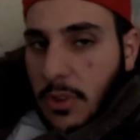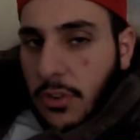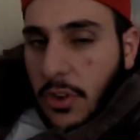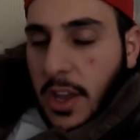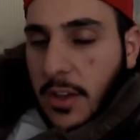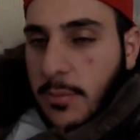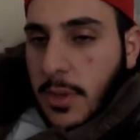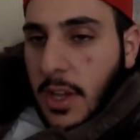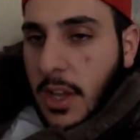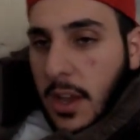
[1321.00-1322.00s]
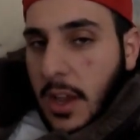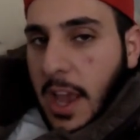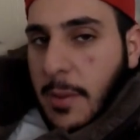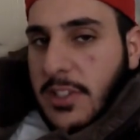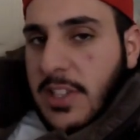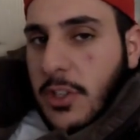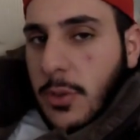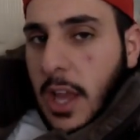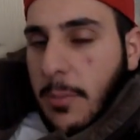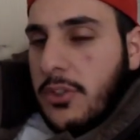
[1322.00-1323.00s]
So yeah, anyway, stay
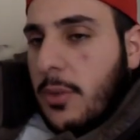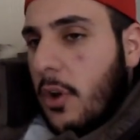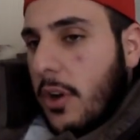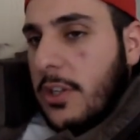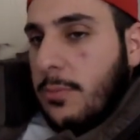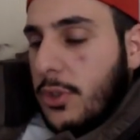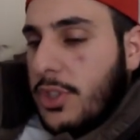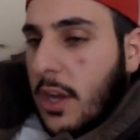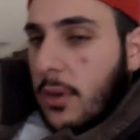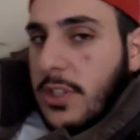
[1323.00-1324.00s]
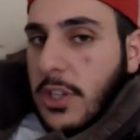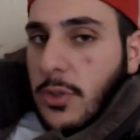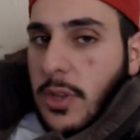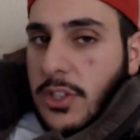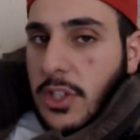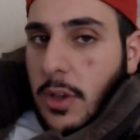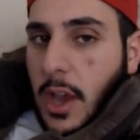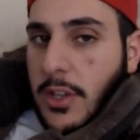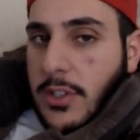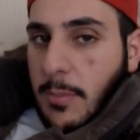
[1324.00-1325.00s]
tuned. Yeah, I'm going to stop talking this bullshit now. Stay tuned. I'll see you
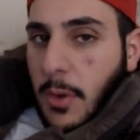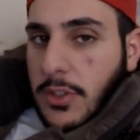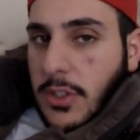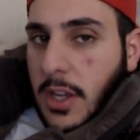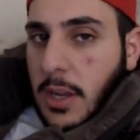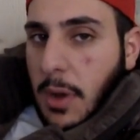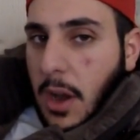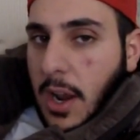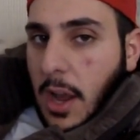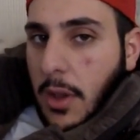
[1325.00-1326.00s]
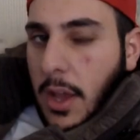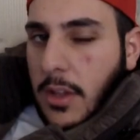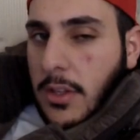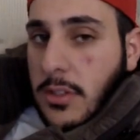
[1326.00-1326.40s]
guys at Mosque in about an hour, yeah?